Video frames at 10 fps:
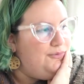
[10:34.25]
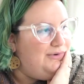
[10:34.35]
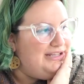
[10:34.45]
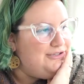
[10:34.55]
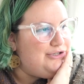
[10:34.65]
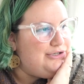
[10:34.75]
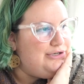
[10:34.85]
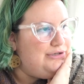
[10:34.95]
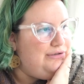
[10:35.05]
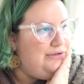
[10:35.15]
which
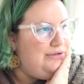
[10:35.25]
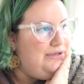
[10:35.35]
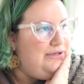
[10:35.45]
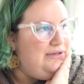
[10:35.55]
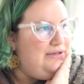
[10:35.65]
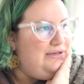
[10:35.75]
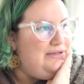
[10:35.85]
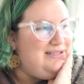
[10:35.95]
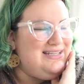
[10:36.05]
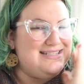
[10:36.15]

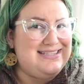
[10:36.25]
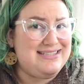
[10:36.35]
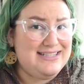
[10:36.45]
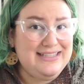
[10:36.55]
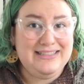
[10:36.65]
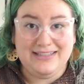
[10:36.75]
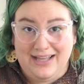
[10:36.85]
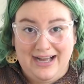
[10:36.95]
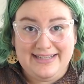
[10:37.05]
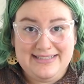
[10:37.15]
is still a
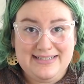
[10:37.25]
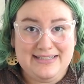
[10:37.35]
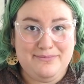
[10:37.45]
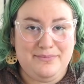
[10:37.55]
lot,